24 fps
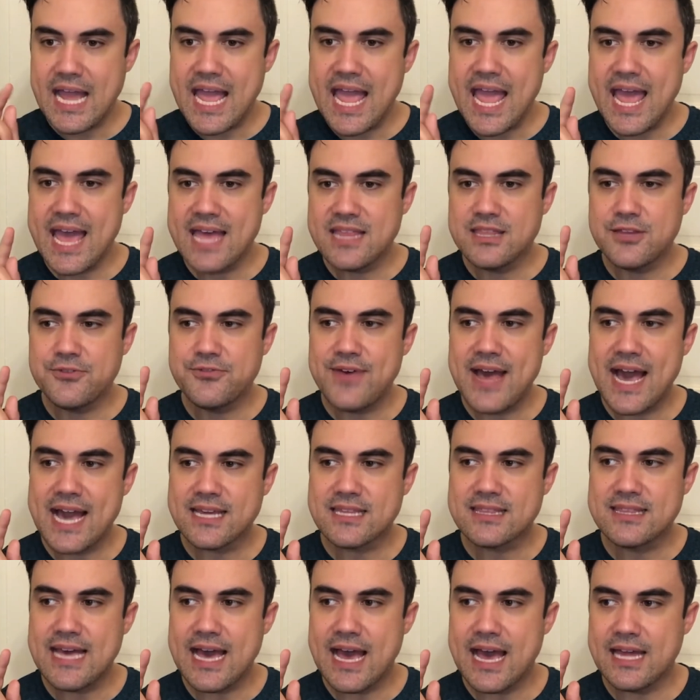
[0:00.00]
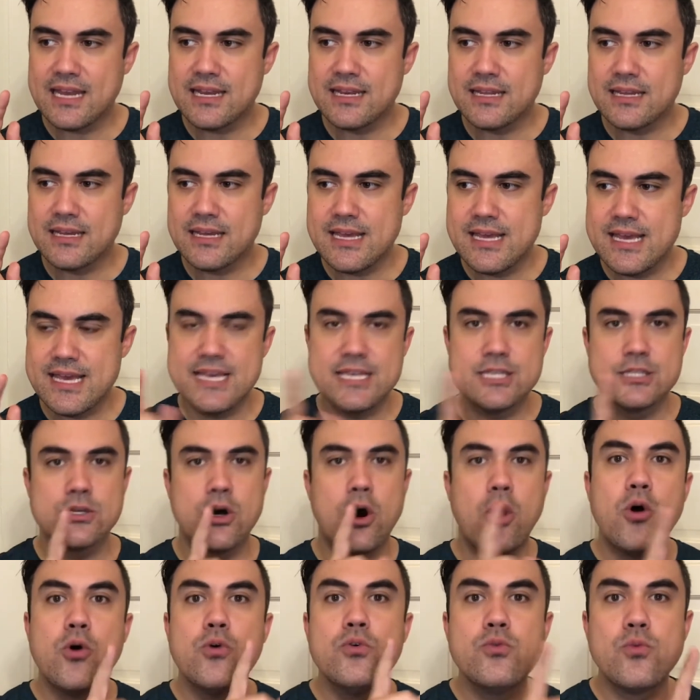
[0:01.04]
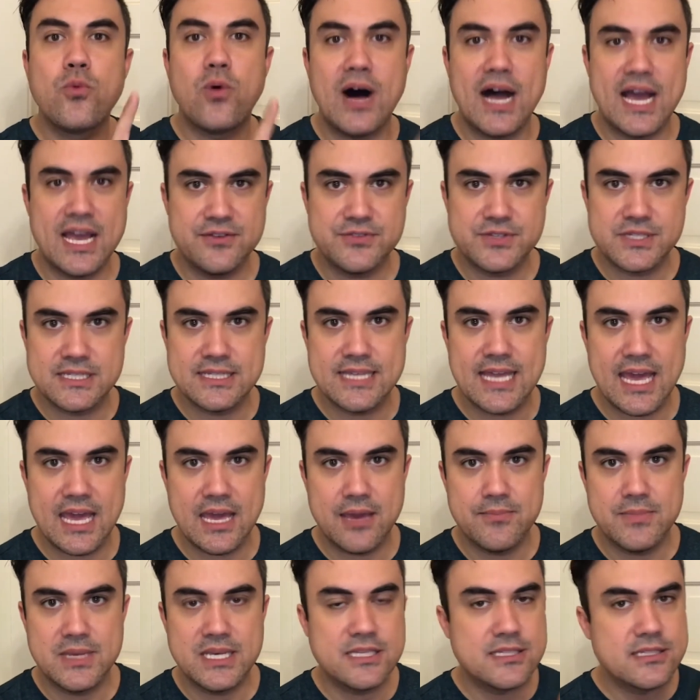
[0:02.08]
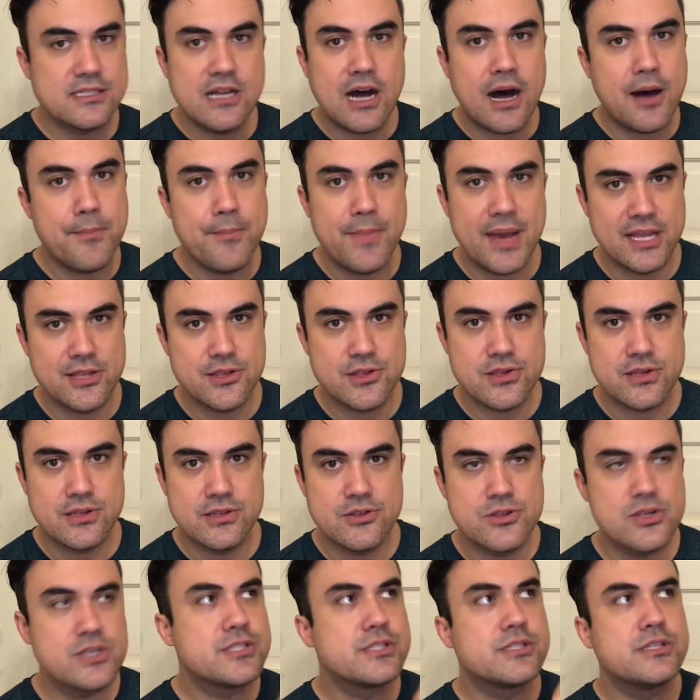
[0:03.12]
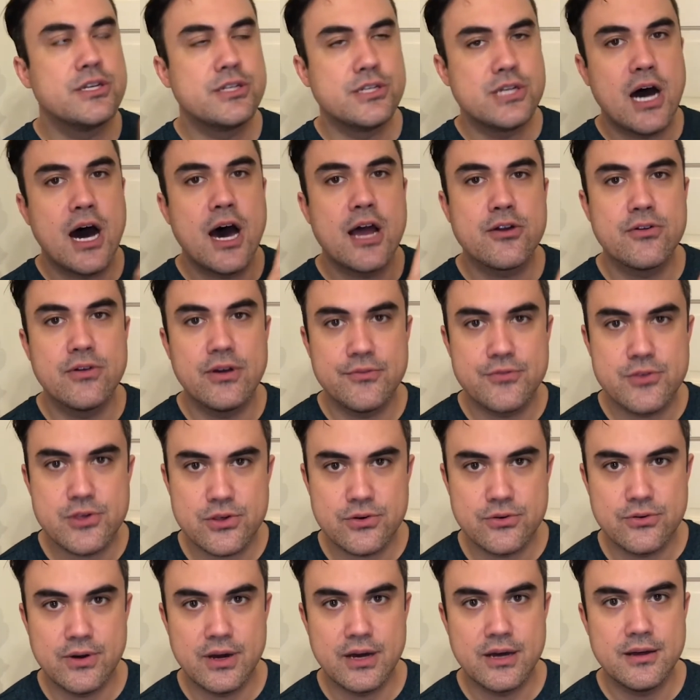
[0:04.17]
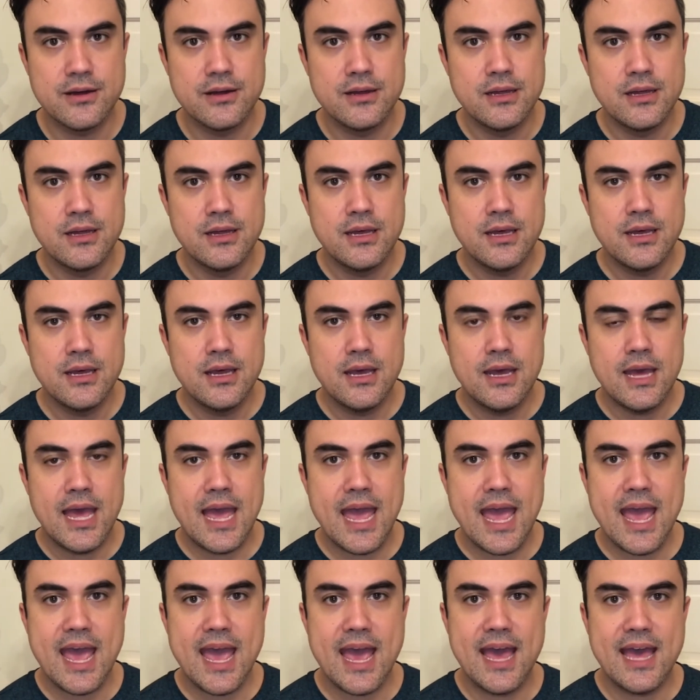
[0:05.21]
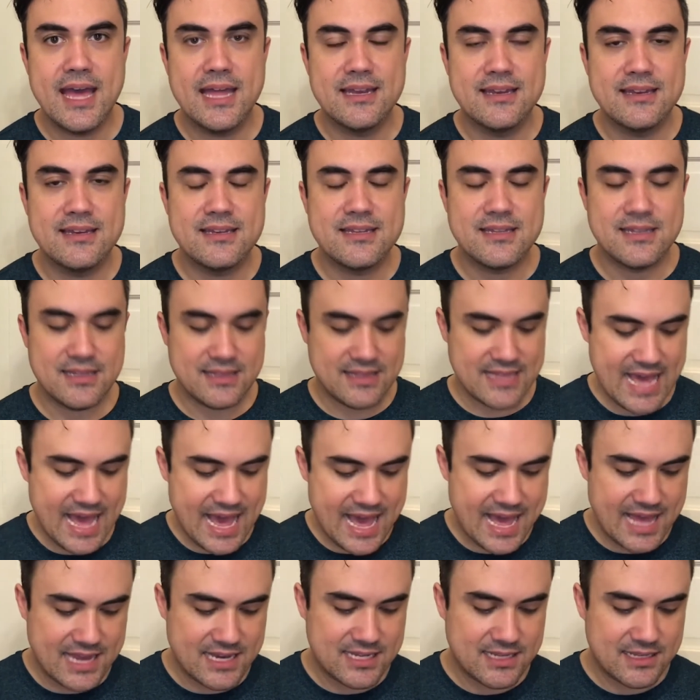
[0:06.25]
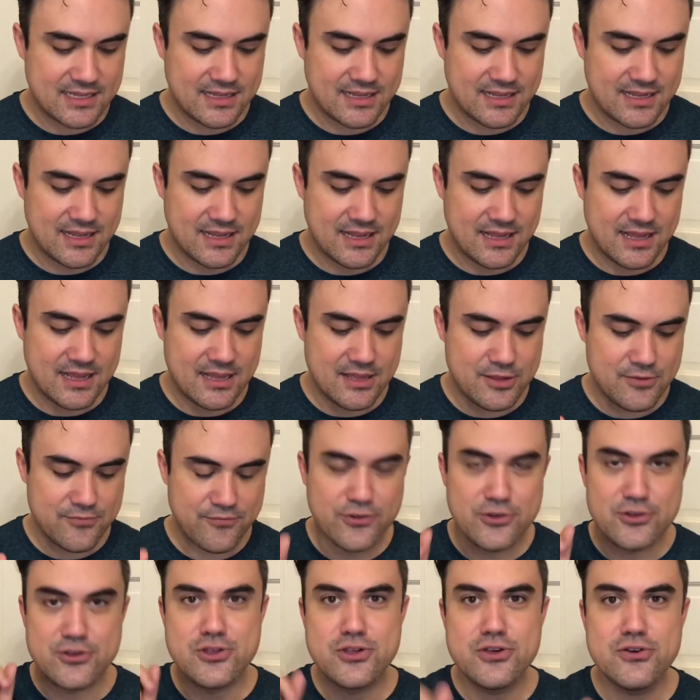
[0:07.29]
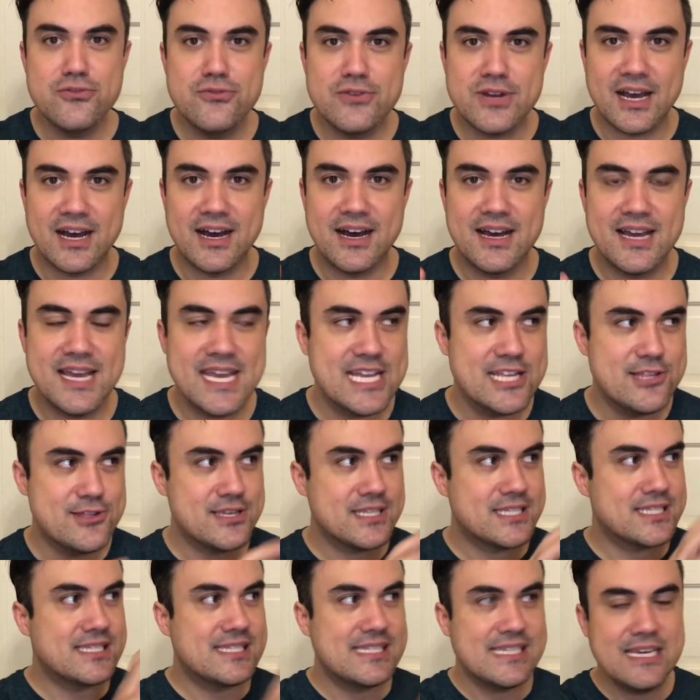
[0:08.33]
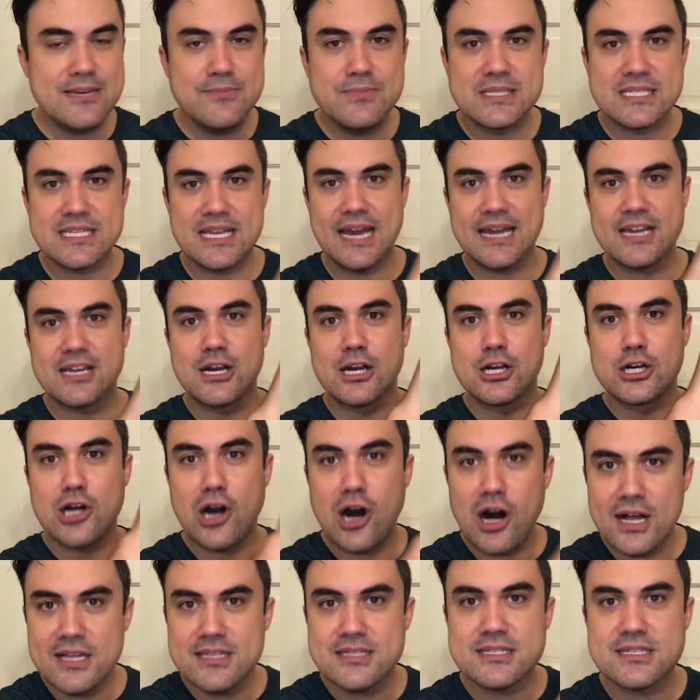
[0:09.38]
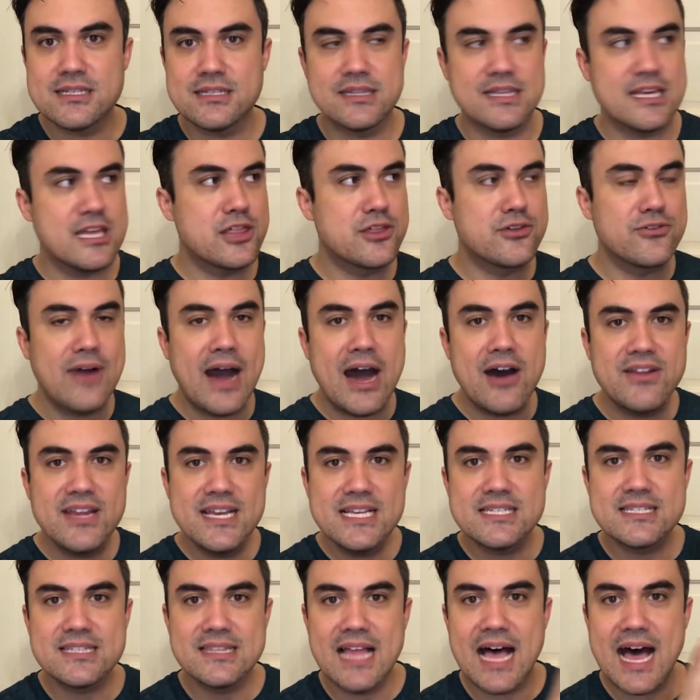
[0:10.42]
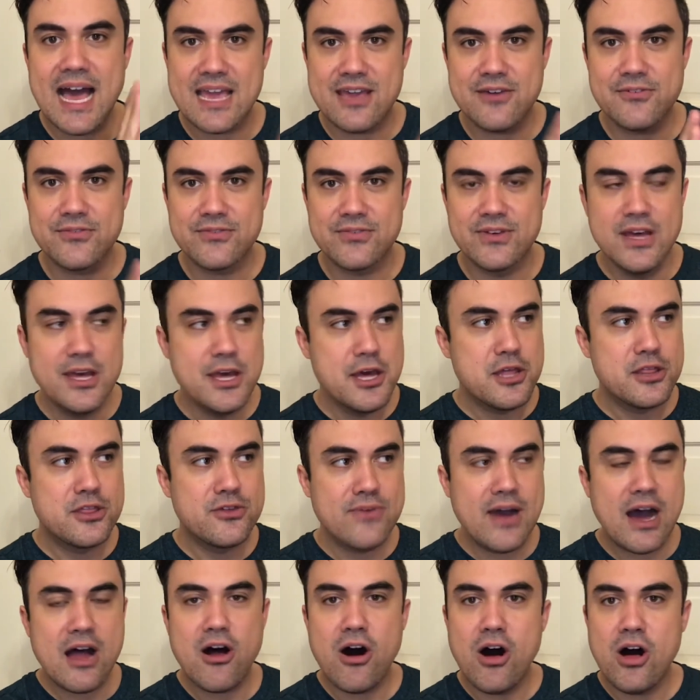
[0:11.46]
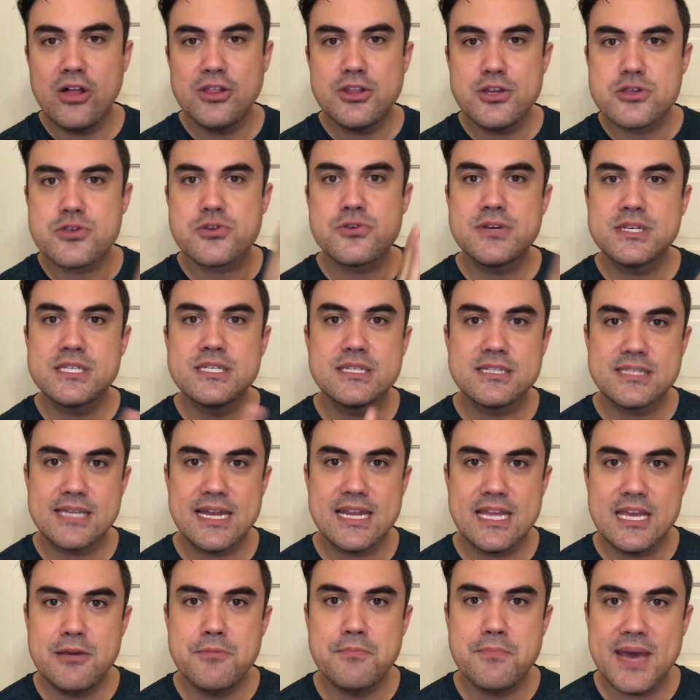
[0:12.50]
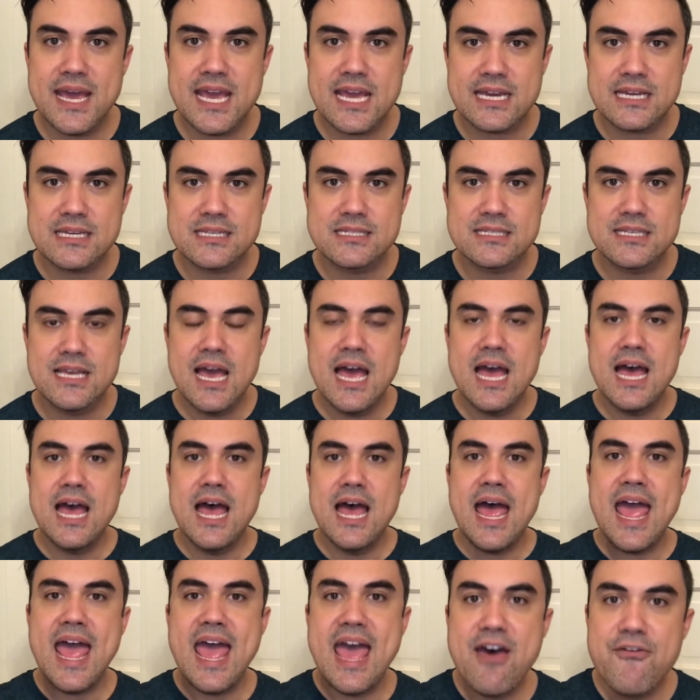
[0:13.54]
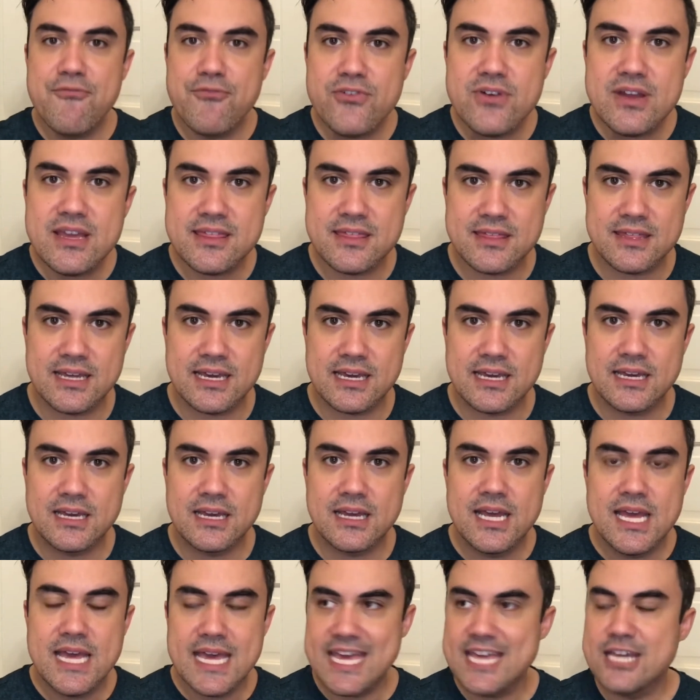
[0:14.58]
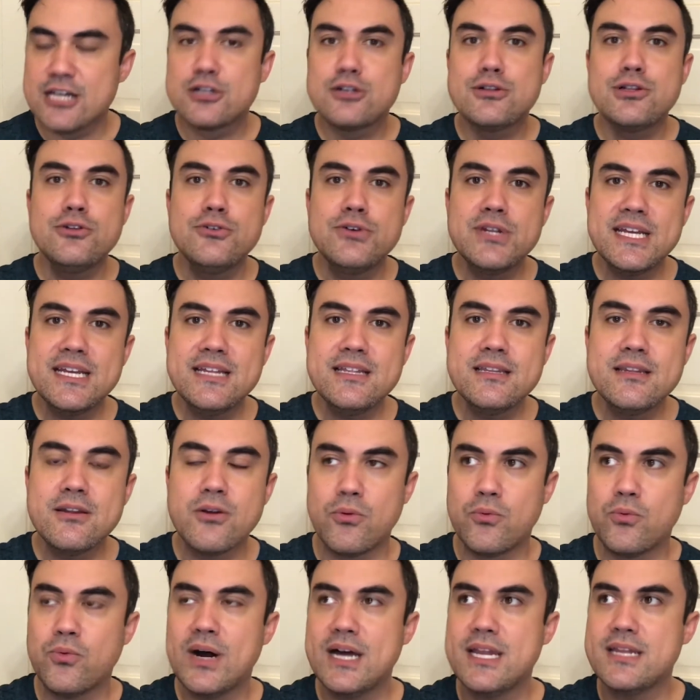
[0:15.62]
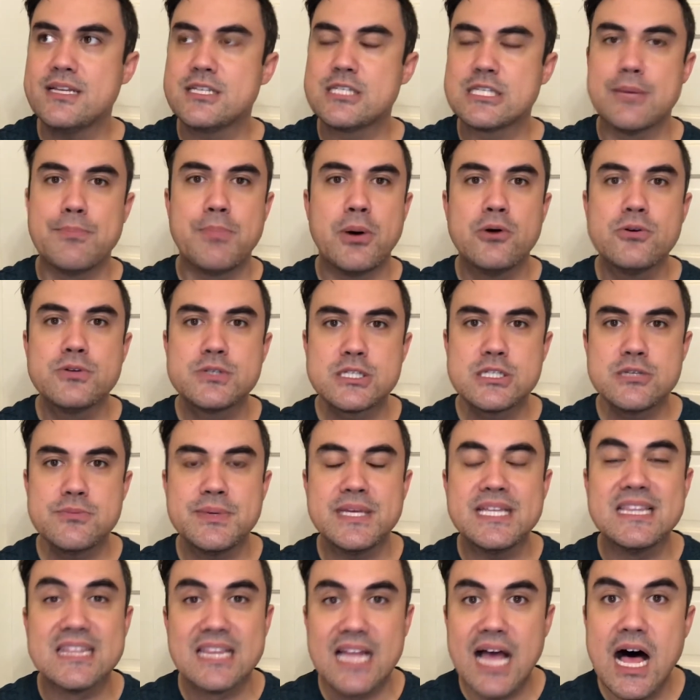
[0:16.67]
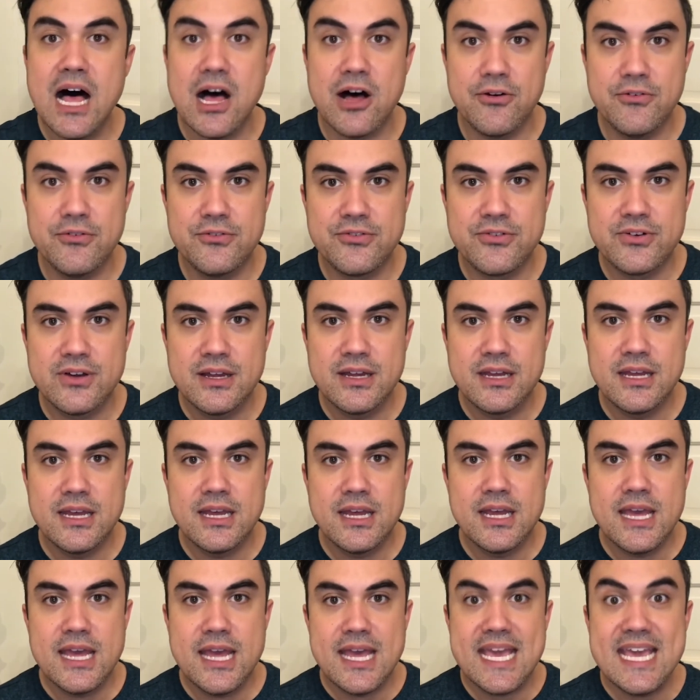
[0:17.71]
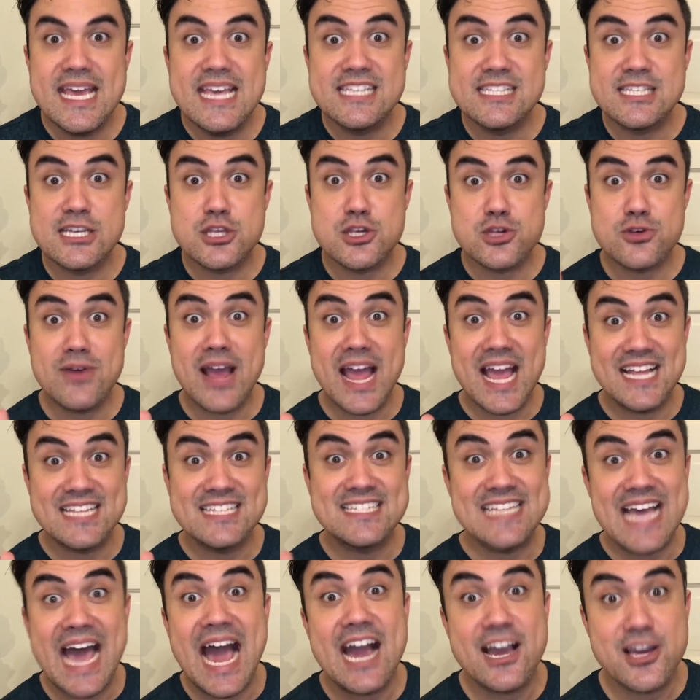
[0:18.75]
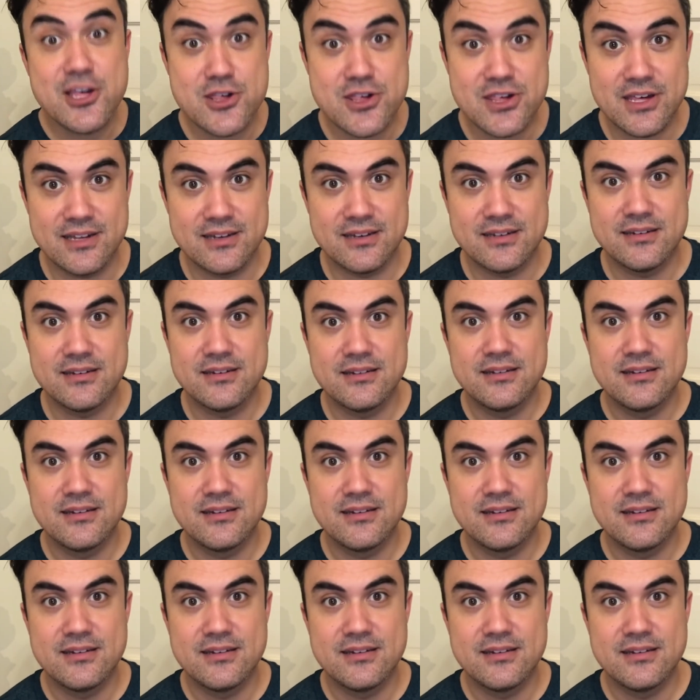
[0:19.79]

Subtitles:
and the fact that his own wife's name is not mentioned, just the daughter of Shua, and that for Judah, it just seems like constantly throughout his life, throughout all the choices that he makes, everything, including what is supposed to be love, is a transaction.